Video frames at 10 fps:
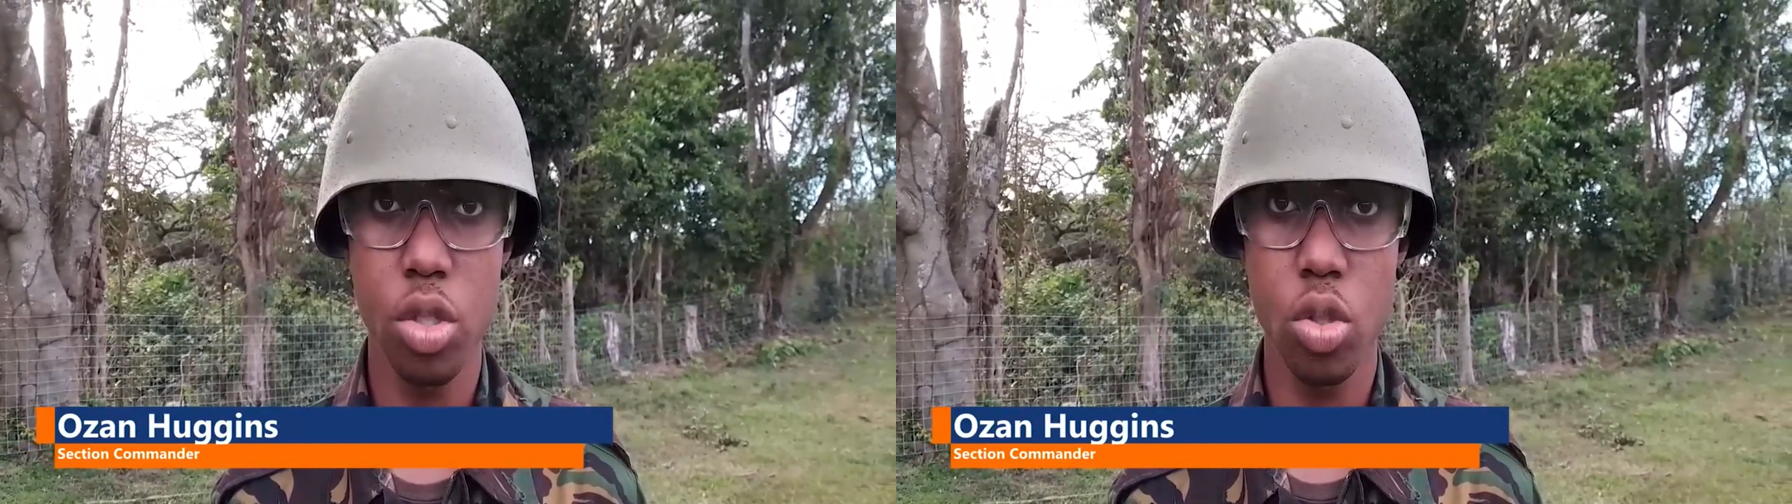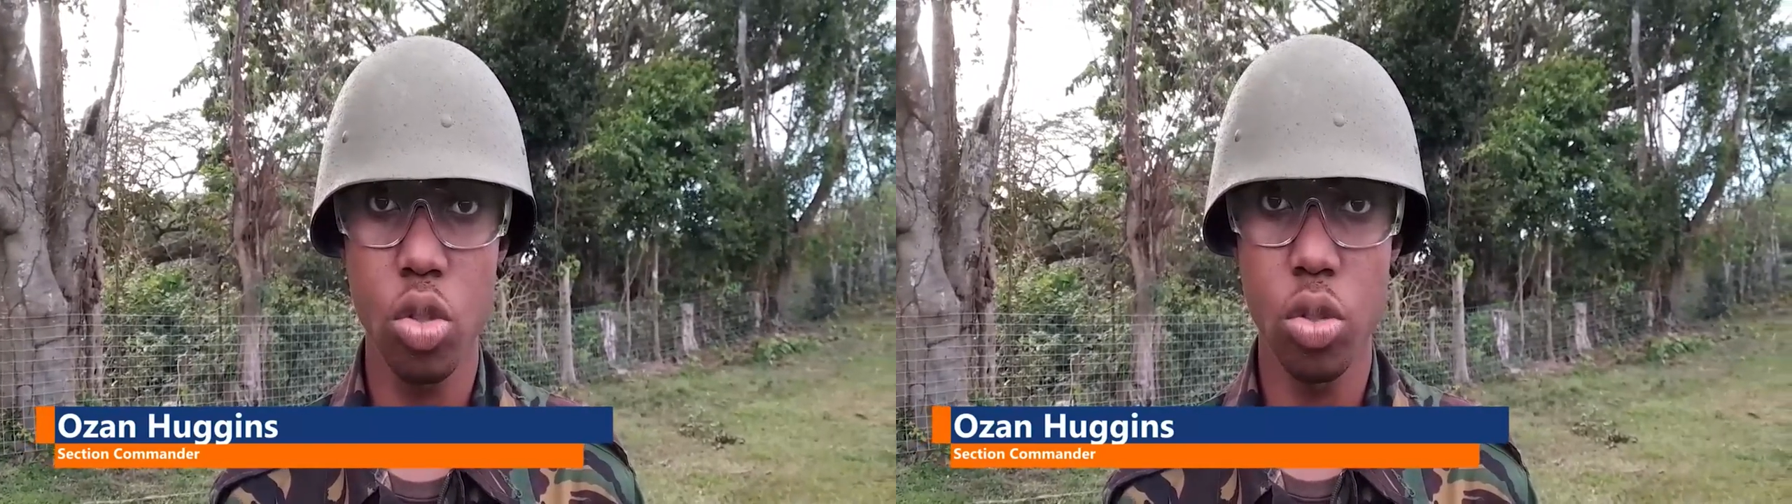
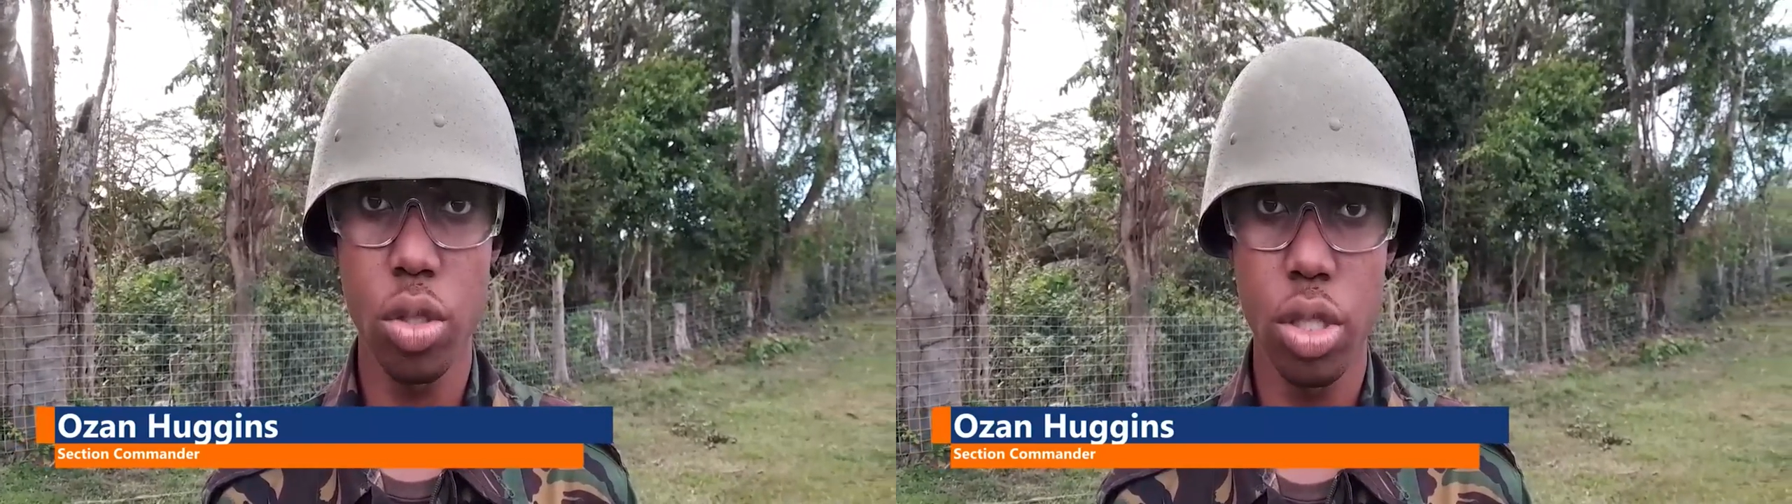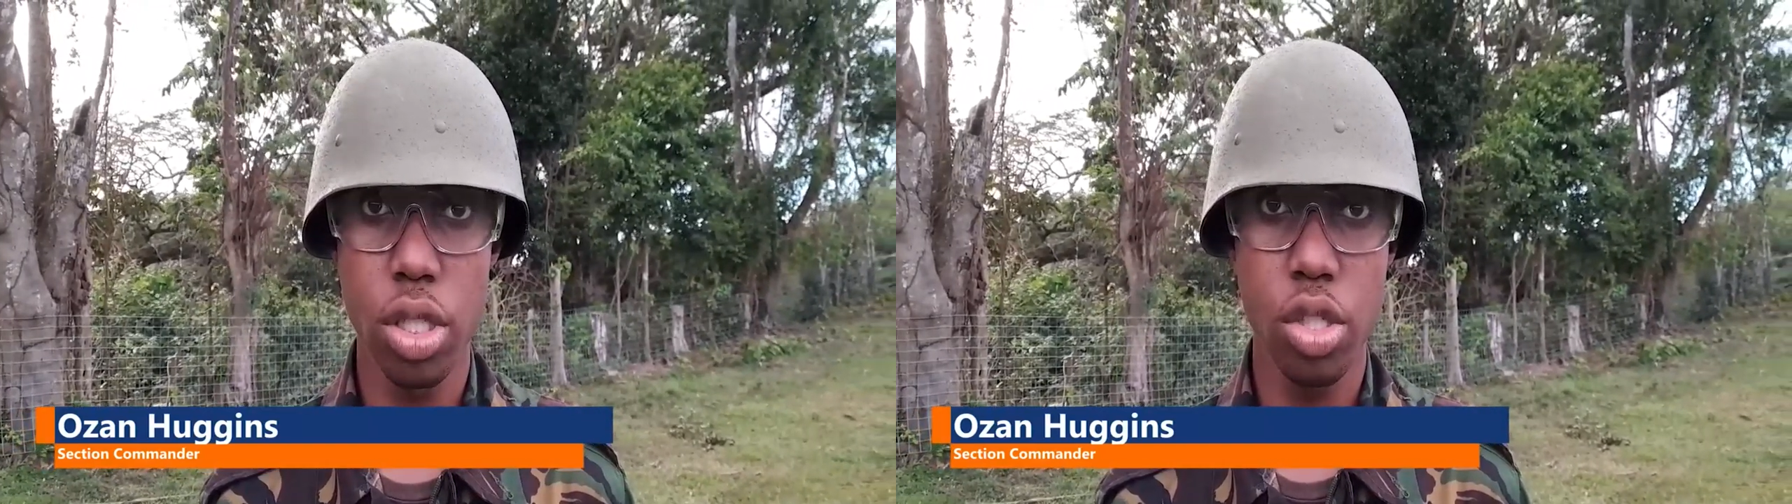
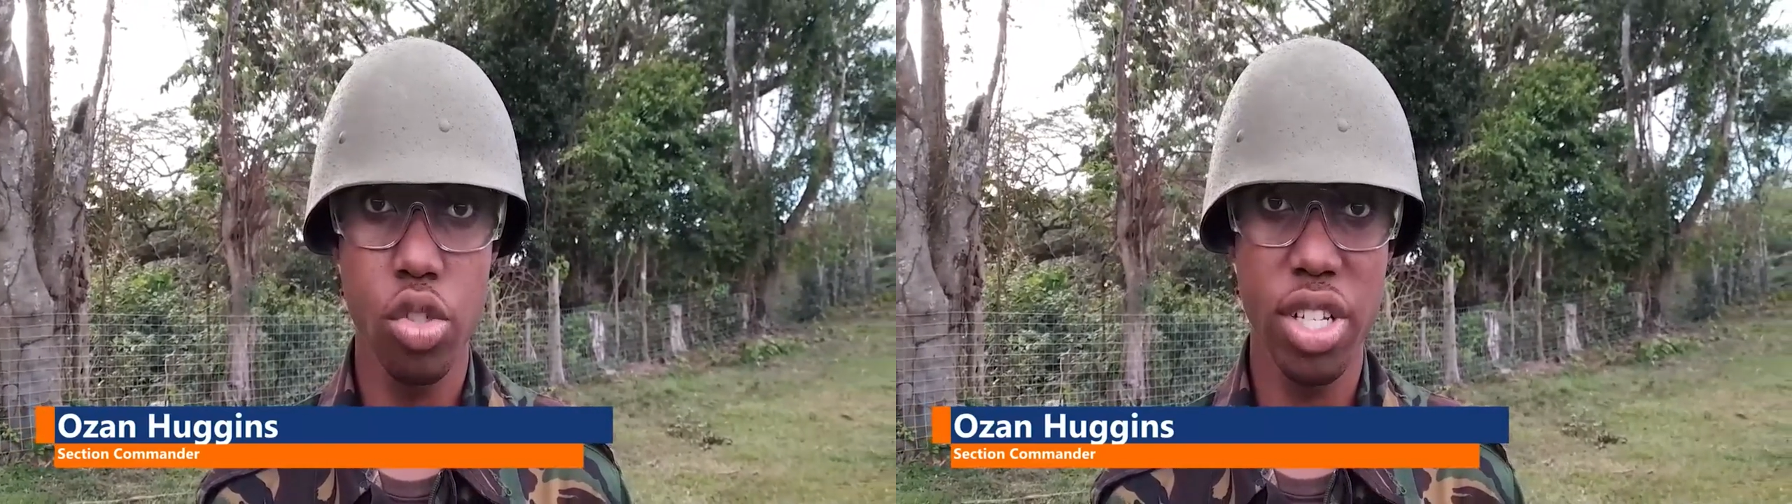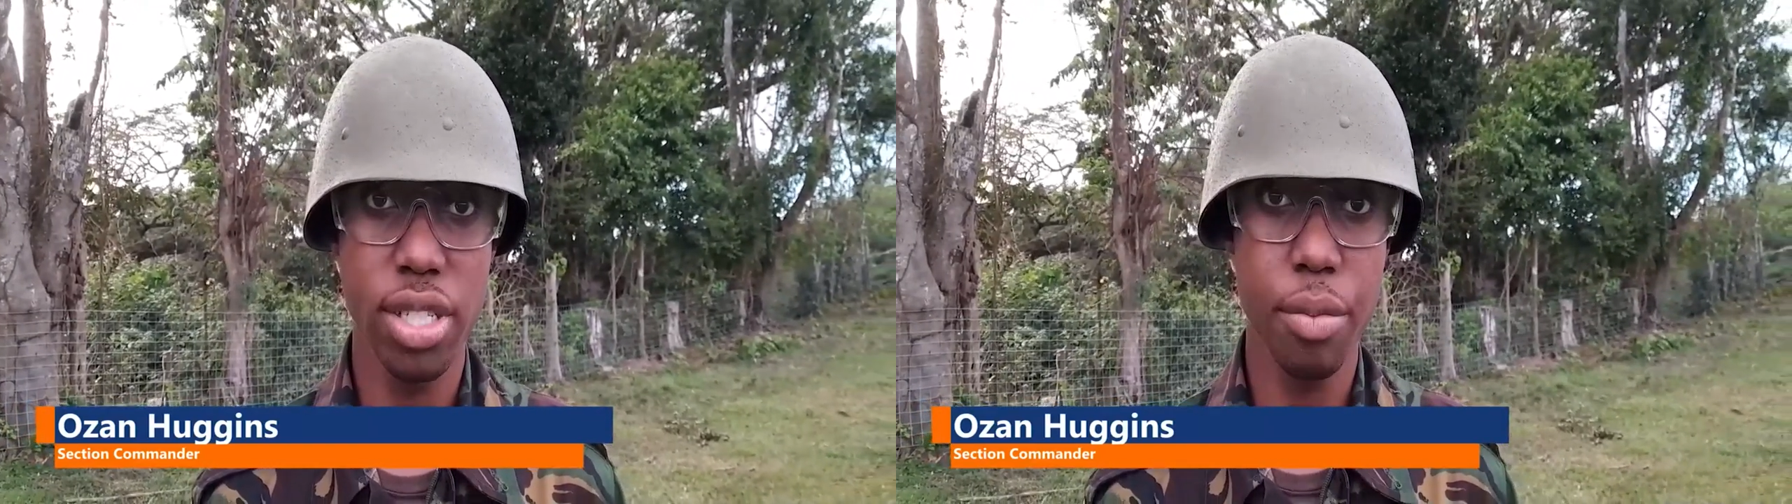to
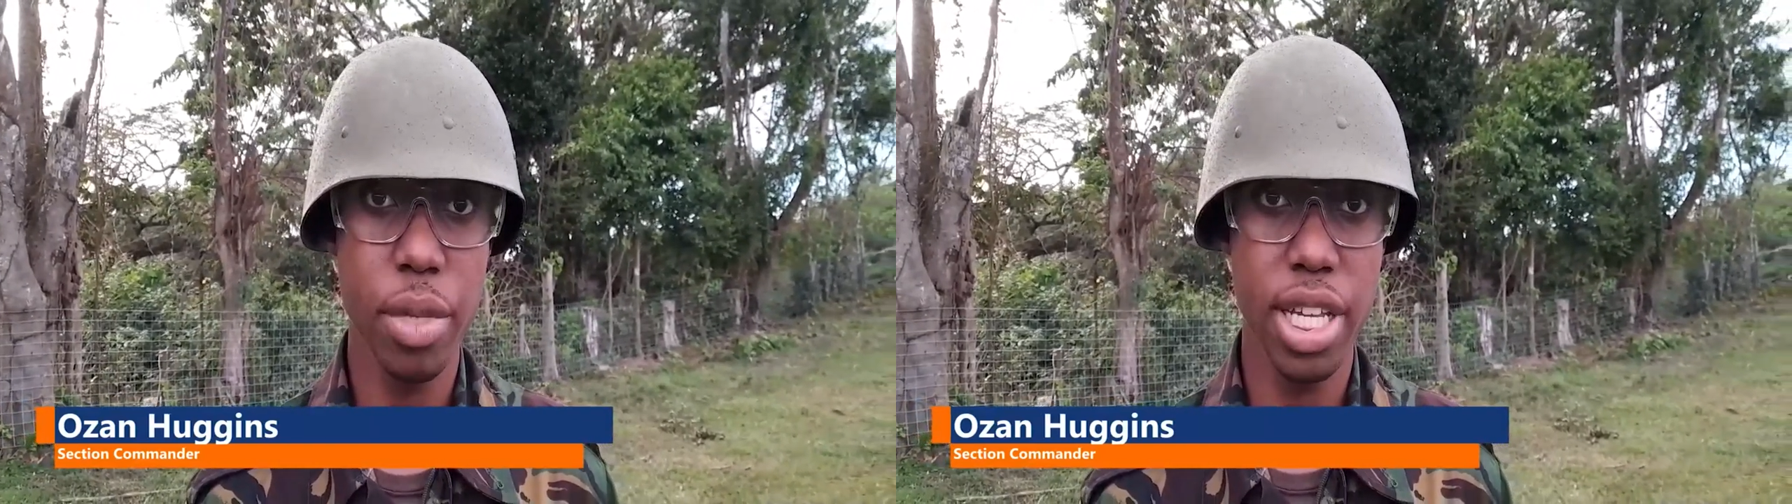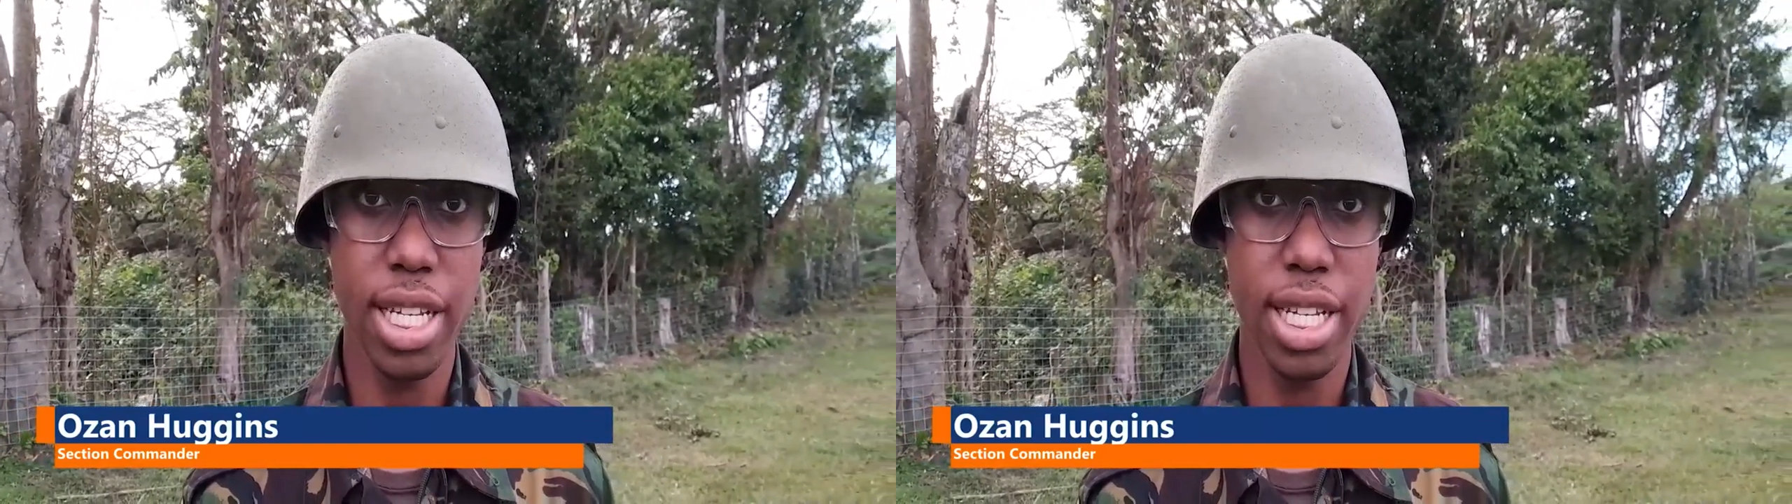strengthen me